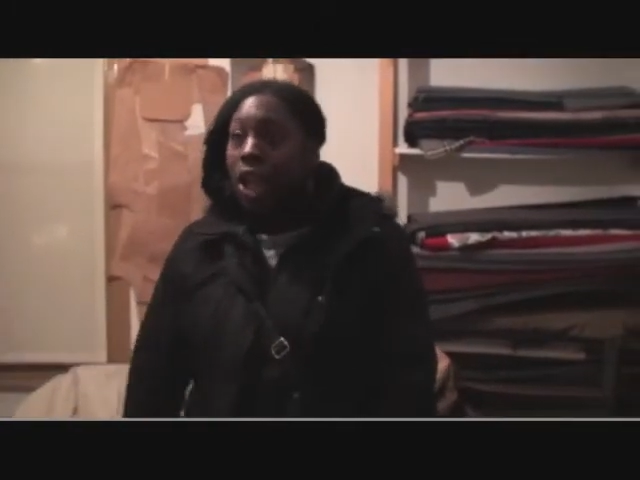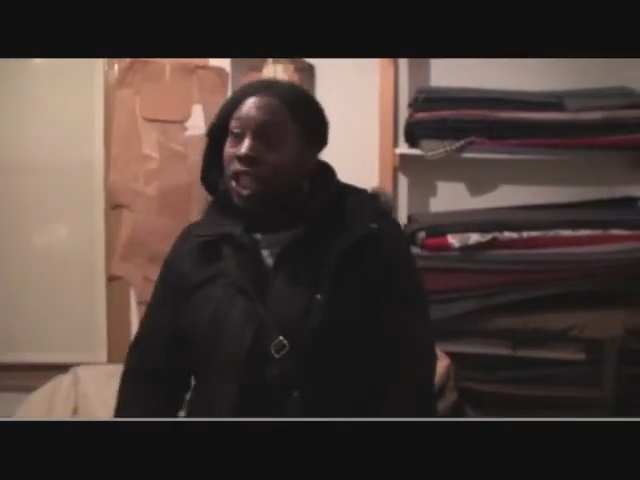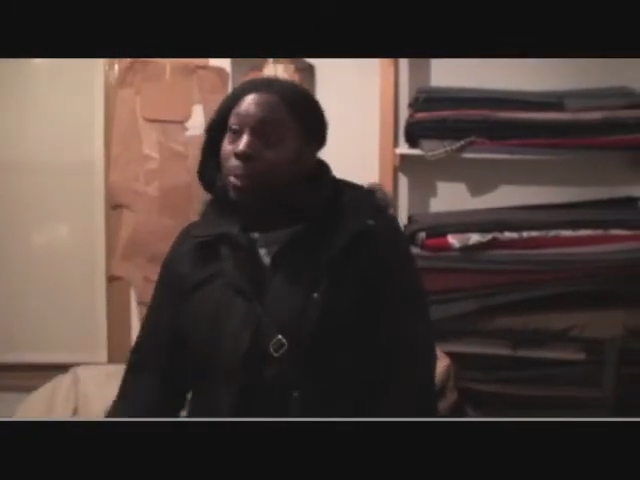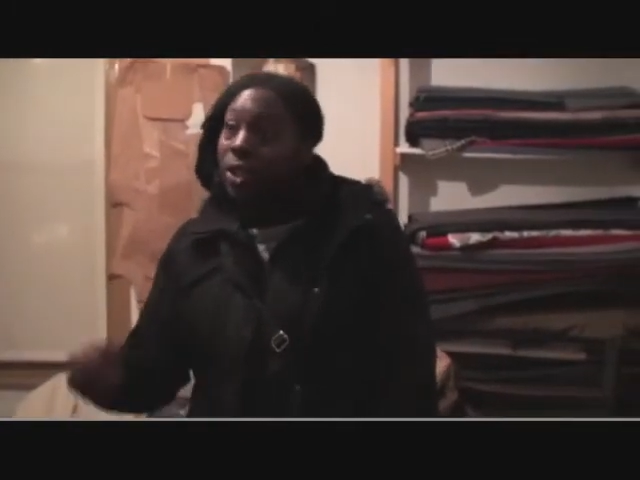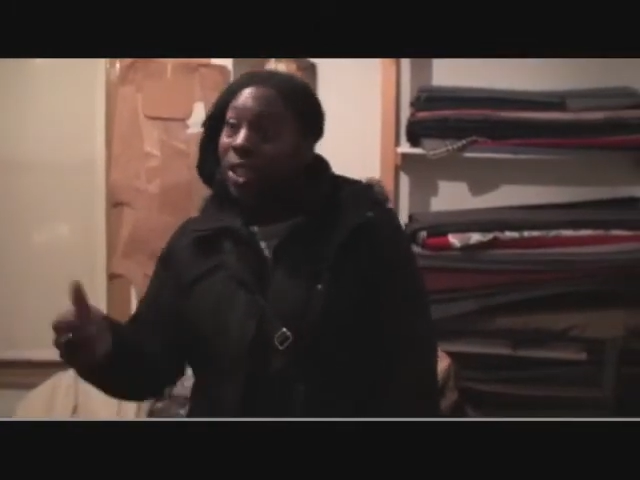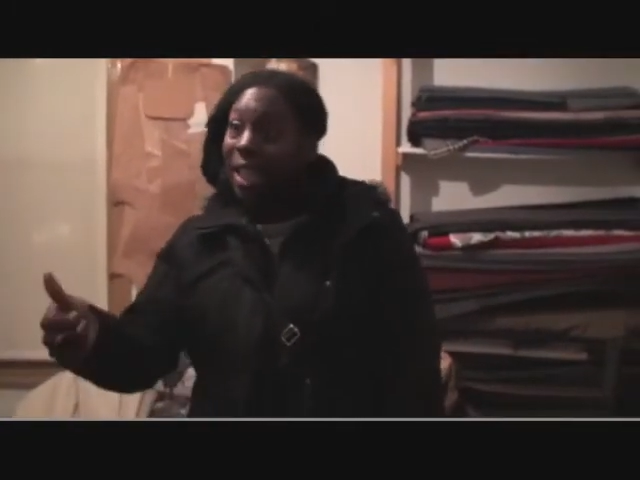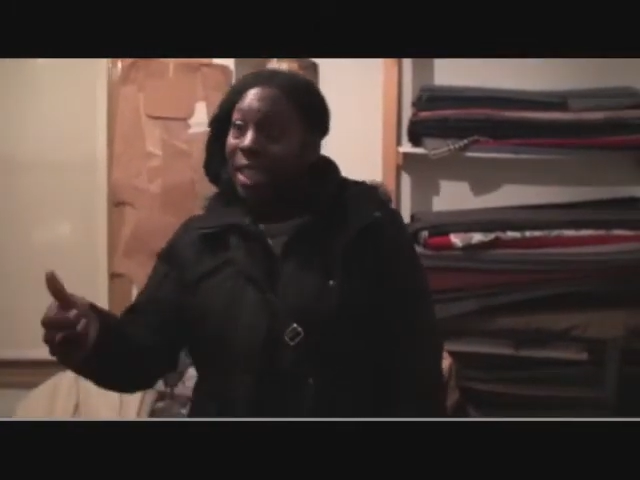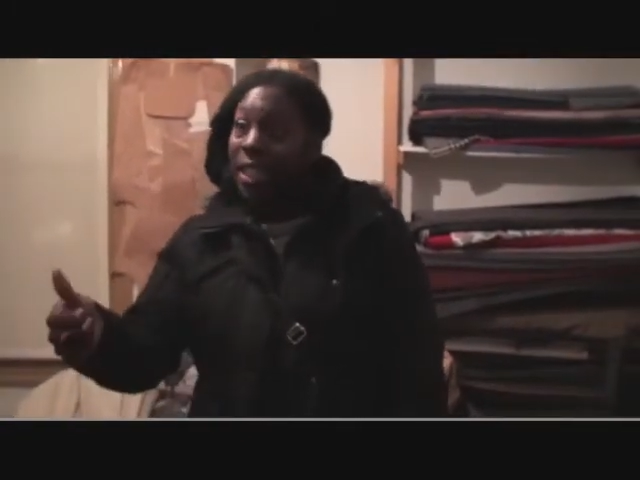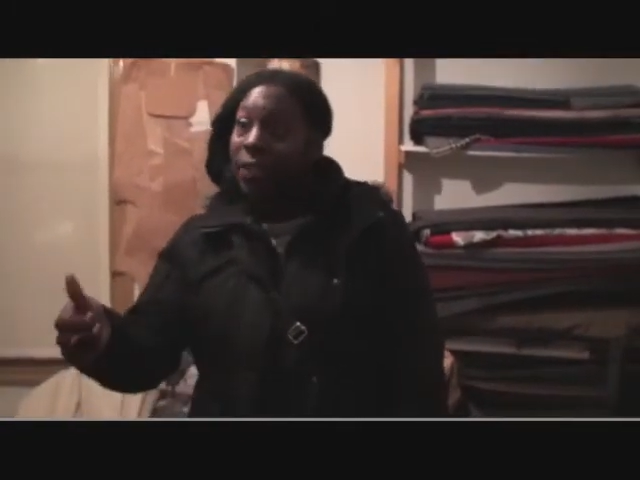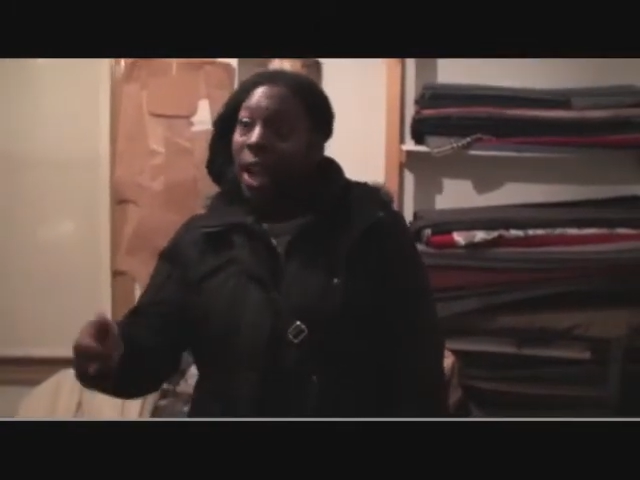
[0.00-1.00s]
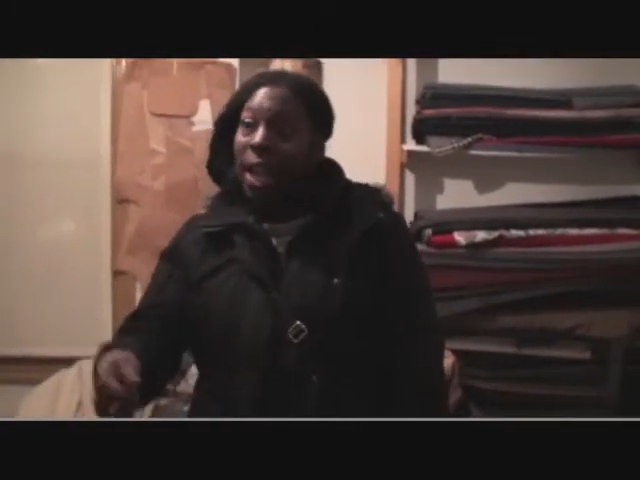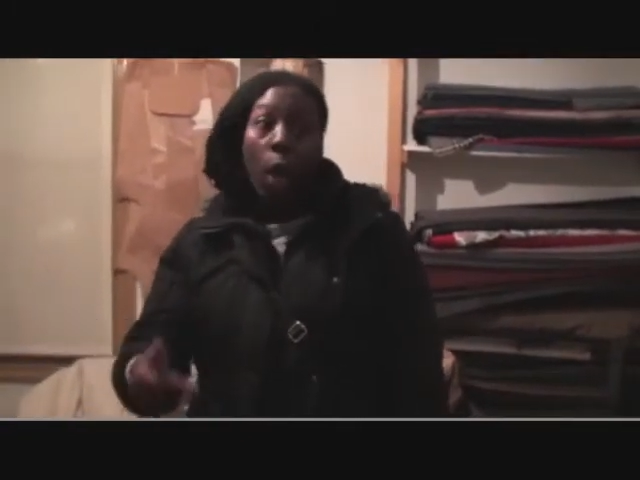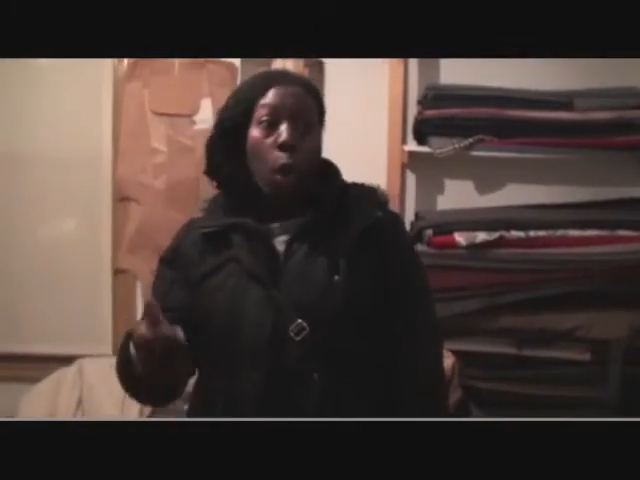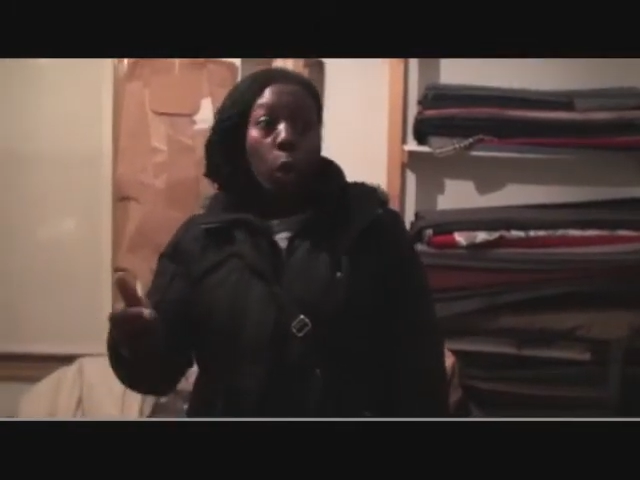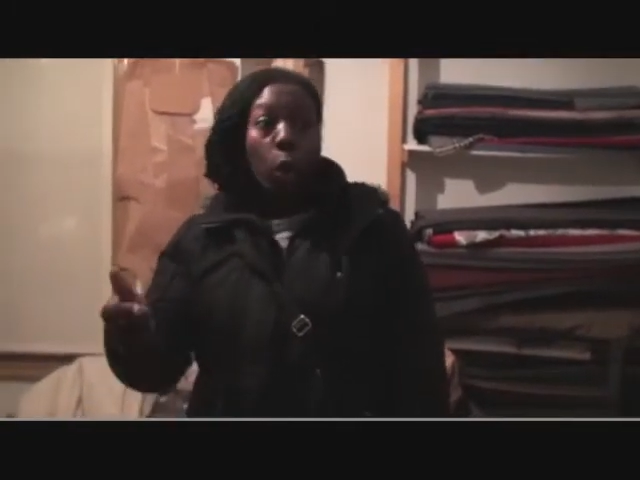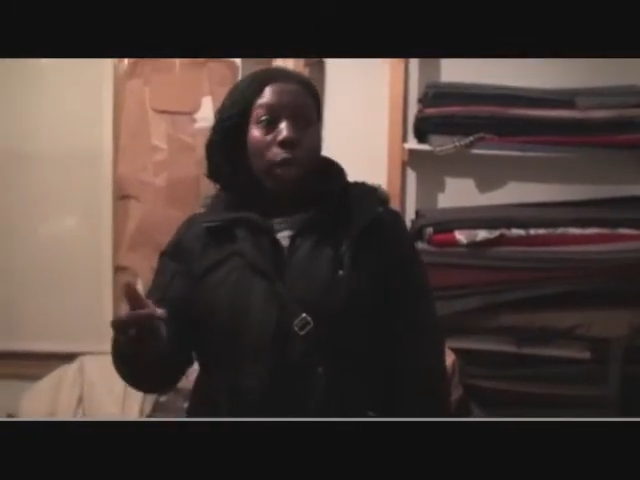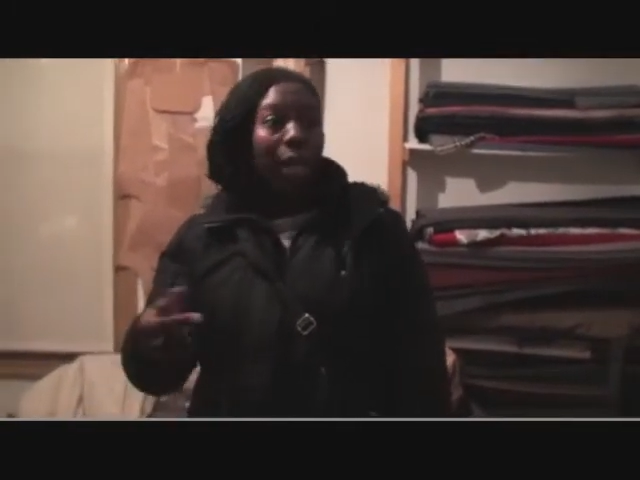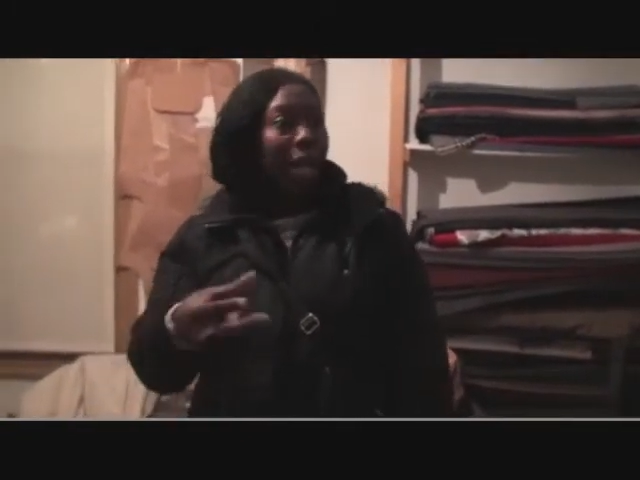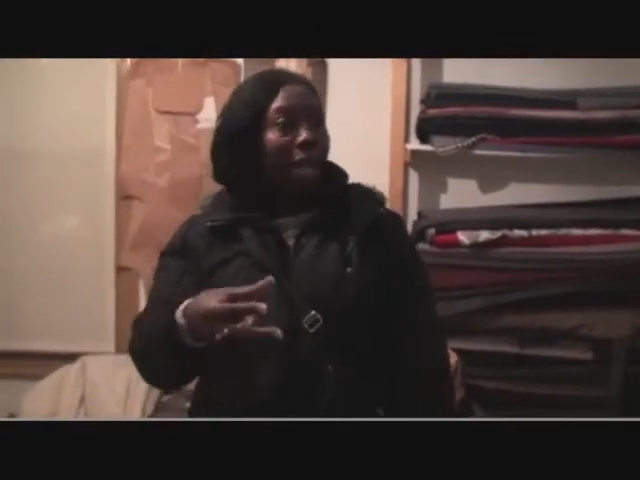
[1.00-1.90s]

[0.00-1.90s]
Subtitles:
She must satisfy, cook,